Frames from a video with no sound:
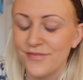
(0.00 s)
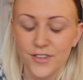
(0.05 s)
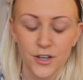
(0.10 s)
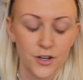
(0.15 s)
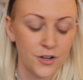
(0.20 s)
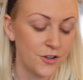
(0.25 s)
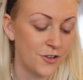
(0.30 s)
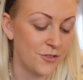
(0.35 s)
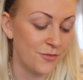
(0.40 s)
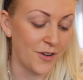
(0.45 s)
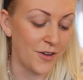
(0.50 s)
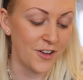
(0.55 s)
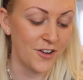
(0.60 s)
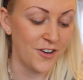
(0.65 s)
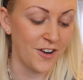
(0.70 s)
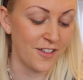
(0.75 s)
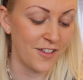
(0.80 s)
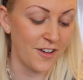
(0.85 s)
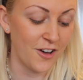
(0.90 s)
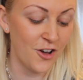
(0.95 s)
Oh my
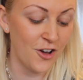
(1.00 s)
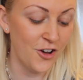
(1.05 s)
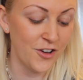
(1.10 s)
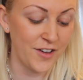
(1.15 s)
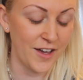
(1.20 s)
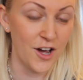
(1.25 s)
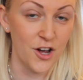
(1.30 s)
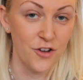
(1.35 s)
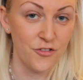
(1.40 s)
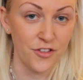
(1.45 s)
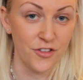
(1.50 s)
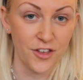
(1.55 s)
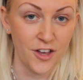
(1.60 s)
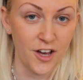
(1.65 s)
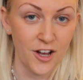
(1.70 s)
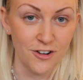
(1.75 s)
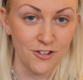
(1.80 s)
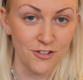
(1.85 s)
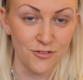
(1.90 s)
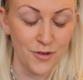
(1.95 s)
goodness, I can't get over the
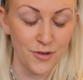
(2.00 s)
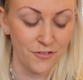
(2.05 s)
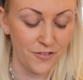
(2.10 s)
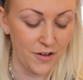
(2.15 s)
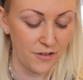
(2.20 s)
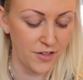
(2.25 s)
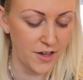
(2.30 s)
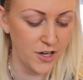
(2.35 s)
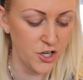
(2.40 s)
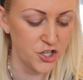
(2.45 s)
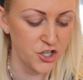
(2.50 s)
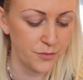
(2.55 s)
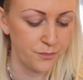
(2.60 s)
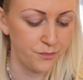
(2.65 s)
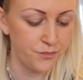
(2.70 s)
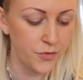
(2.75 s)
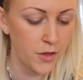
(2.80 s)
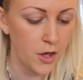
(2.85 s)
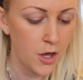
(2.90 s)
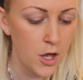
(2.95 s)
colour of my foundation.
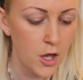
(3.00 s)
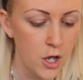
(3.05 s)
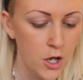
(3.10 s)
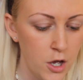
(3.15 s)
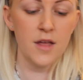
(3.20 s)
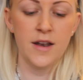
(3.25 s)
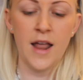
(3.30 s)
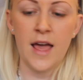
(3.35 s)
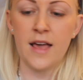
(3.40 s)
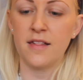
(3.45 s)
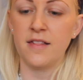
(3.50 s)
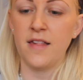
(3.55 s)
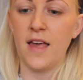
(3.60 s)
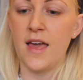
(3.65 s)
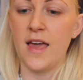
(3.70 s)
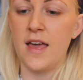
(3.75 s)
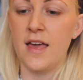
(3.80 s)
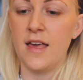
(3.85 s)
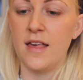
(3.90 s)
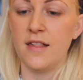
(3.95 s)
Next
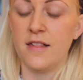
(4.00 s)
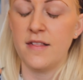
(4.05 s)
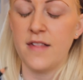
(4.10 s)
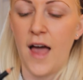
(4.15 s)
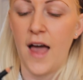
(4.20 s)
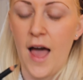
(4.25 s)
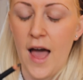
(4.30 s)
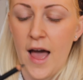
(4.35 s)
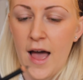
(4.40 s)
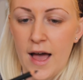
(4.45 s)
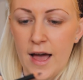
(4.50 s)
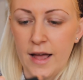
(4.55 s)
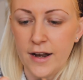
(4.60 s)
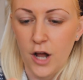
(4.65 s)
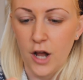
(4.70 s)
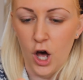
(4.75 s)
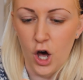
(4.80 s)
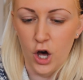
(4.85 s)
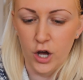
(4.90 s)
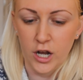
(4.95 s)
is
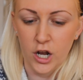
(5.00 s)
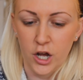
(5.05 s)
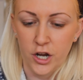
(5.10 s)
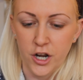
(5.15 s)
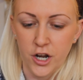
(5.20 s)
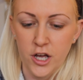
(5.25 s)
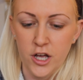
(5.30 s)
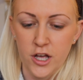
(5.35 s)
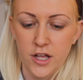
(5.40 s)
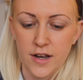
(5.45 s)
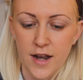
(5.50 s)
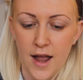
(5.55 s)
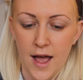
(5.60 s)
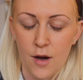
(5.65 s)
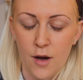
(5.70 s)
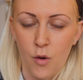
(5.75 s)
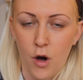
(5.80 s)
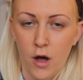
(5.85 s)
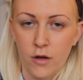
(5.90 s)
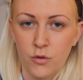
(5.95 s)
an eyeliner.
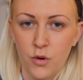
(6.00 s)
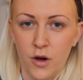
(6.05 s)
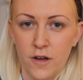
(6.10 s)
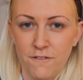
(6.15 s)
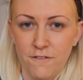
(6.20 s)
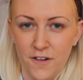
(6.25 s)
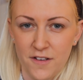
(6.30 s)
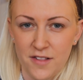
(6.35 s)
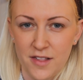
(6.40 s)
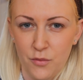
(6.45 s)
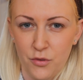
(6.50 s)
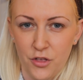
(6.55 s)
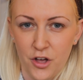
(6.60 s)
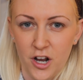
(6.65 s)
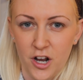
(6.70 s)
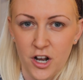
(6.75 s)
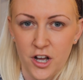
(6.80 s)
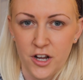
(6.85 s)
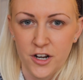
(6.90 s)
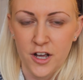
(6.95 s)
Now, I'm quite fussy with
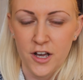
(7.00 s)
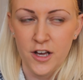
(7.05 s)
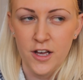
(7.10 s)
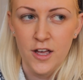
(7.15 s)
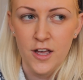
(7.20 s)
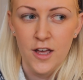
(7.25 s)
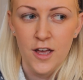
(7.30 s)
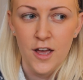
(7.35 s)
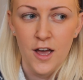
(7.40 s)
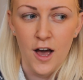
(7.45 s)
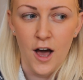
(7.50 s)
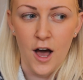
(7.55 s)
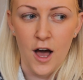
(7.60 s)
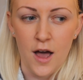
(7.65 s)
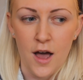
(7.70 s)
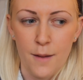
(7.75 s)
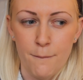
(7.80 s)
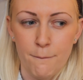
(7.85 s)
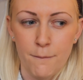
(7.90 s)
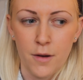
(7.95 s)
eyeliner.
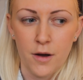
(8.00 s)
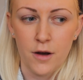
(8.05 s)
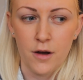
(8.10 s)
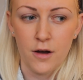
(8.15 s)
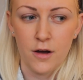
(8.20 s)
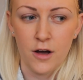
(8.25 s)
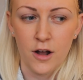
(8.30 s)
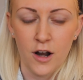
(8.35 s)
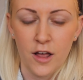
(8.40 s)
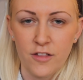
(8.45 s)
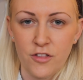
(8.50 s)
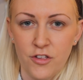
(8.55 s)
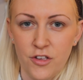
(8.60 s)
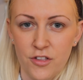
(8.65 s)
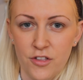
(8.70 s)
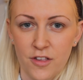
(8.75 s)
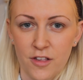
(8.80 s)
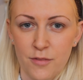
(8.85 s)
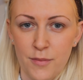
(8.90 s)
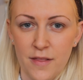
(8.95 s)
Um, I like to
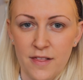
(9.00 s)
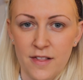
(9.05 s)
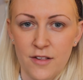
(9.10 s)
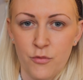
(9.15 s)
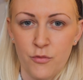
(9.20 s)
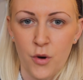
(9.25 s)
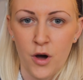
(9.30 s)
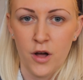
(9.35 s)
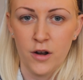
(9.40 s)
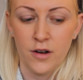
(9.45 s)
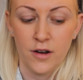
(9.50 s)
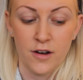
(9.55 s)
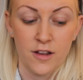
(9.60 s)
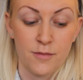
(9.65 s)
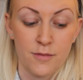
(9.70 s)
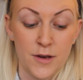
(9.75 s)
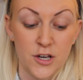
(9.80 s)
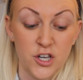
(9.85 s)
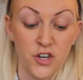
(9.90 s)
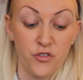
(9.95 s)
use an expensive one, and
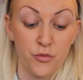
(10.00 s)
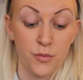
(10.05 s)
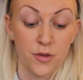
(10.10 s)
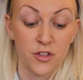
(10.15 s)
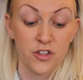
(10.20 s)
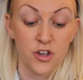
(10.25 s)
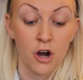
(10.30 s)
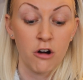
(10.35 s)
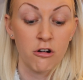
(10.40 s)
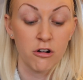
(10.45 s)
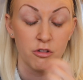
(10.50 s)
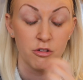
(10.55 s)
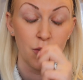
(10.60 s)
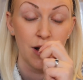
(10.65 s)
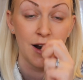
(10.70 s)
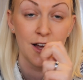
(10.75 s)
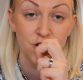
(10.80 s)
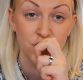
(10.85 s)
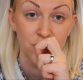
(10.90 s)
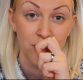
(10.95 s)
especially for mascara as
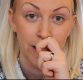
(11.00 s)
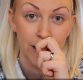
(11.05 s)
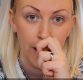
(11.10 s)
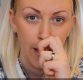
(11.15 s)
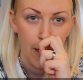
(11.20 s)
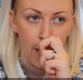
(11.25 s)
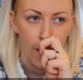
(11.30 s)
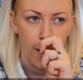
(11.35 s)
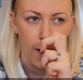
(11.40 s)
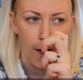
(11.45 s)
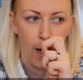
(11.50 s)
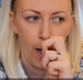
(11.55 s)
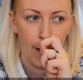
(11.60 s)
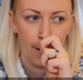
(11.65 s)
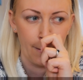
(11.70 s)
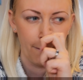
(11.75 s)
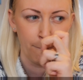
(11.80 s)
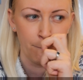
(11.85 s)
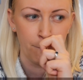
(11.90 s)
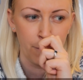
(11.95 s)
well, actually,
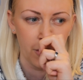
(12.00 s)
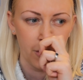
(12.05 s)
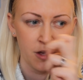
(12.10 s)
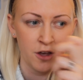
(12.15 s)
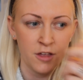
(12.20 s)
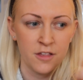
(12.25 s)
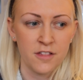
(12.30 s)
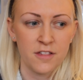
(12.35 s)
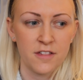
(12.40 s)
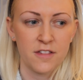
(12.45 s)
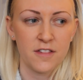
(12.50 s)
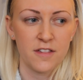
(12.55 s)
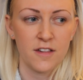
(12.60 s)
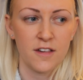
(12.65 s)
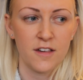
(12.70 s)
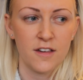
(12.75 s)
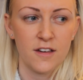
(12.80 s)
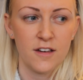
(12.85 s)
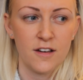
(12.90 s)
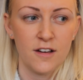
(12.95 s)
um, because,
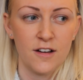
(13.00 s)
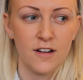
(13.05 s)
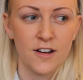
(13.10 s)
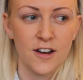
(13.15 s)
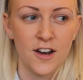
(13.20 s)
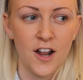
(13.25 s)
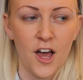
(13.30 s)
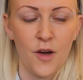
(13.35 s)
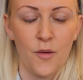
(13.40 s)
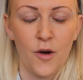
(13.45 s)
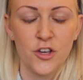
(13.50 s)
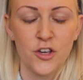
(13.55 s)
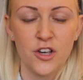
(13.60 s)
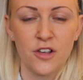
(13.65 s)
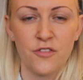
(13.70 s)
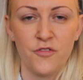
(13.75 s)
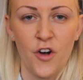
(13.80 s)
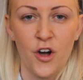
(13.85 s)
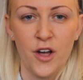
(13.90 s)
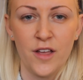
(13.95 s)
I don't know, I
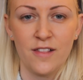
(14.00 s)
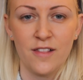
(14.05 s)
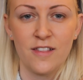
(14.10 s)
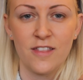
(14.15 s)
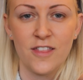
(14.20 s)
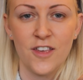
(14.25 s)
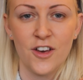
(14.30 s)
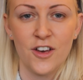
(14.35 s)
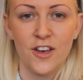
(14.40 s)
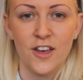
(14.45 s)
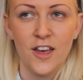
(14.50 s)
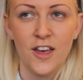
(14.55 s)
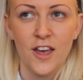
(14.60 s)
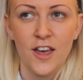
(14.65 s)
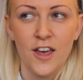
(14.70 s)
just find that